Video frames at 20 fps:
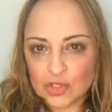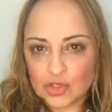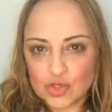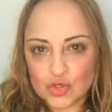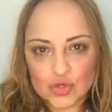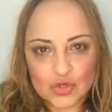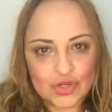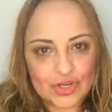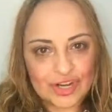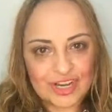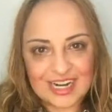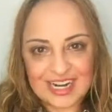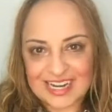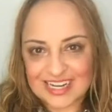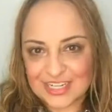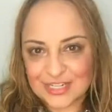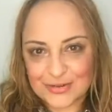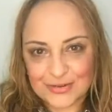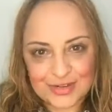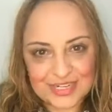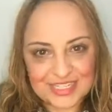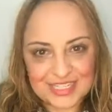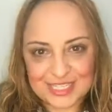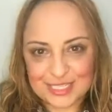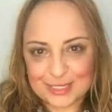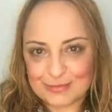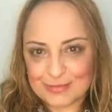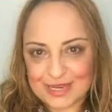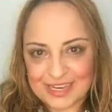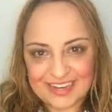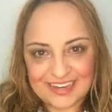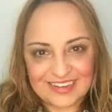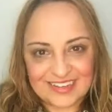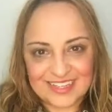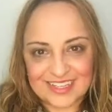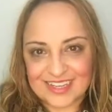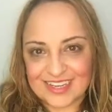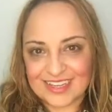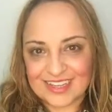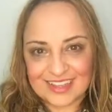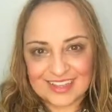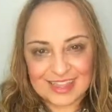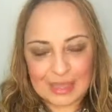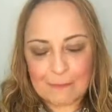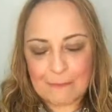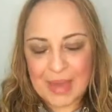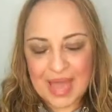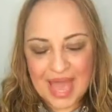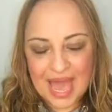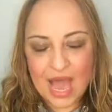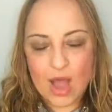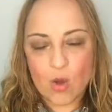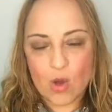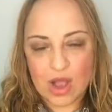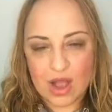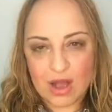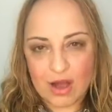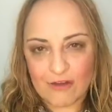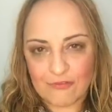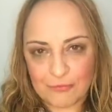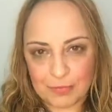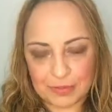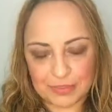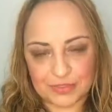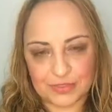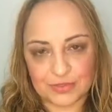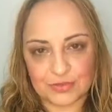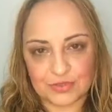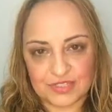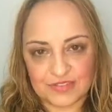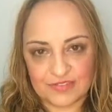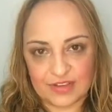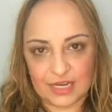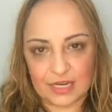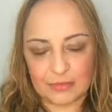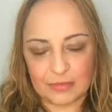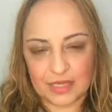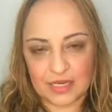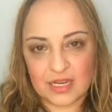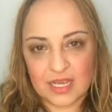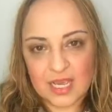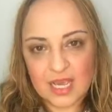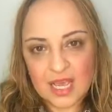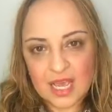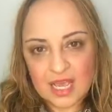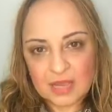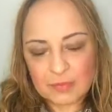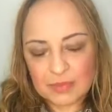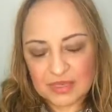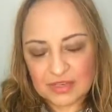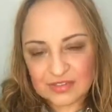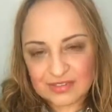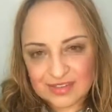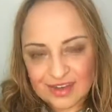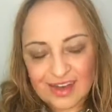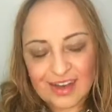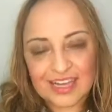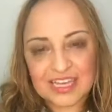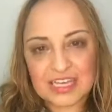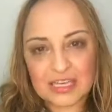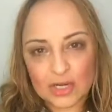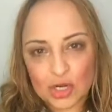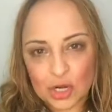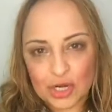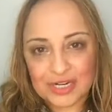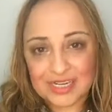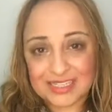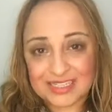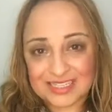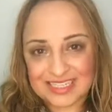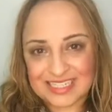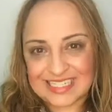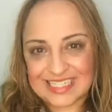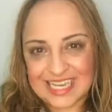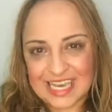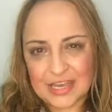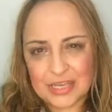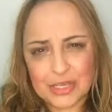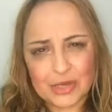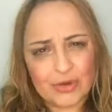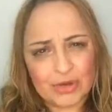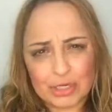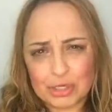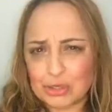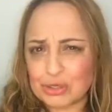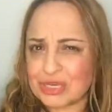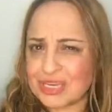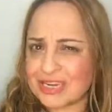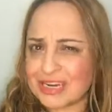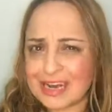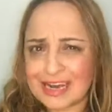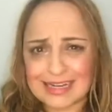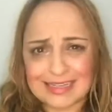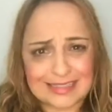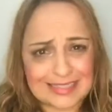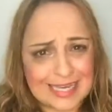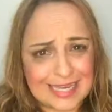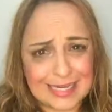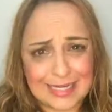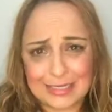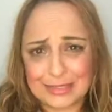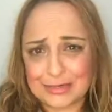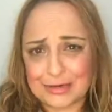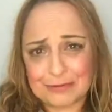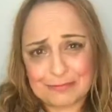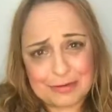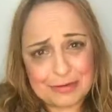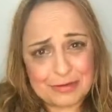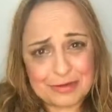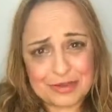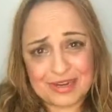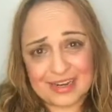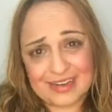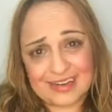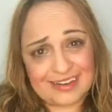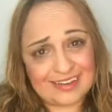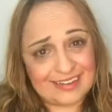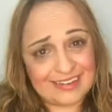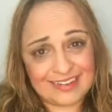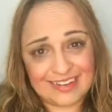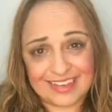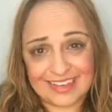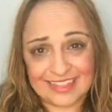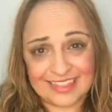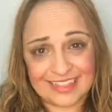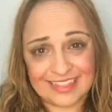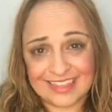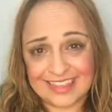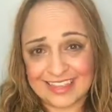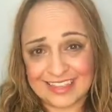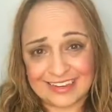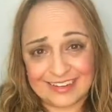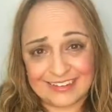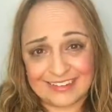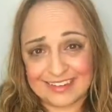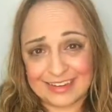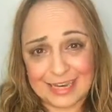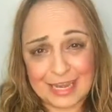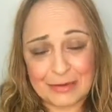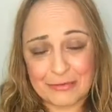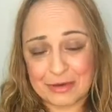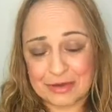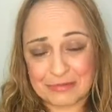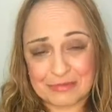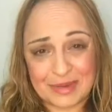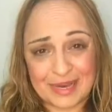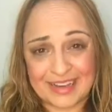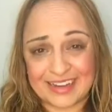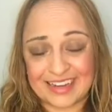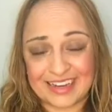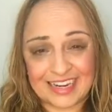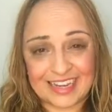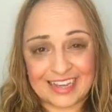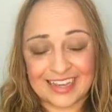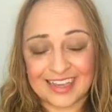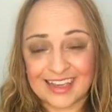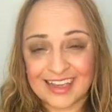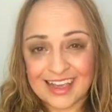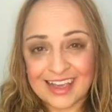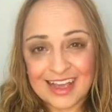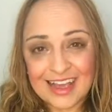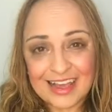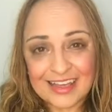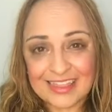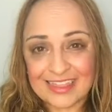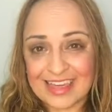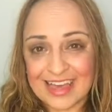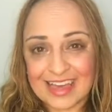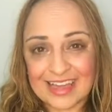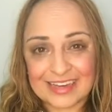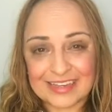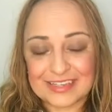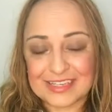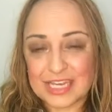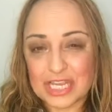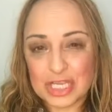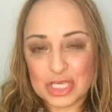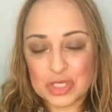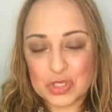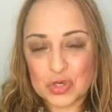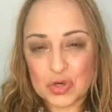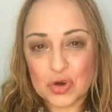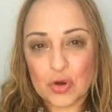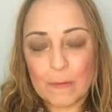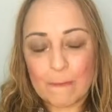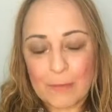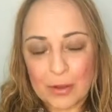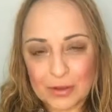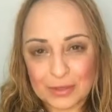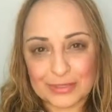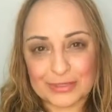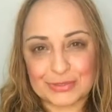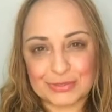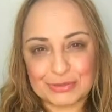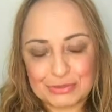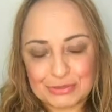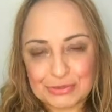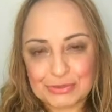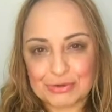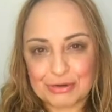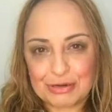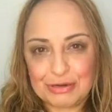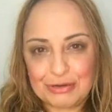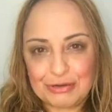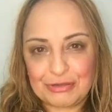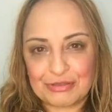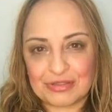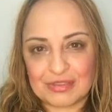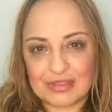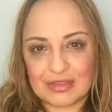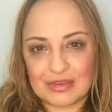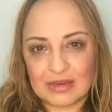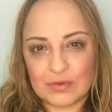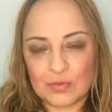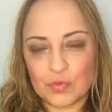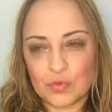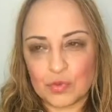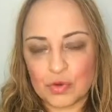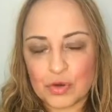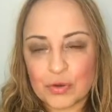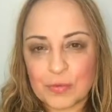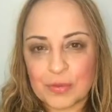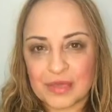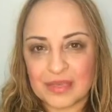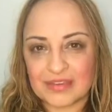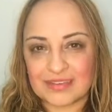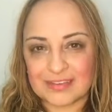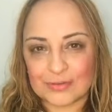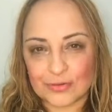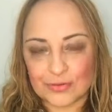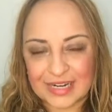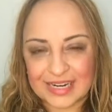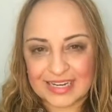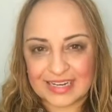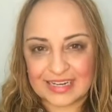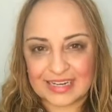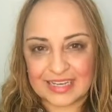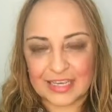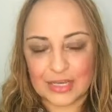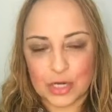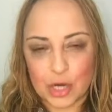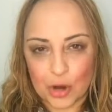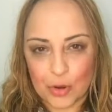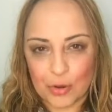do not underestimate the power of personal development, because I can honestly tell you, and you can ask any top earner in network marketing, that your personal growth will be directly,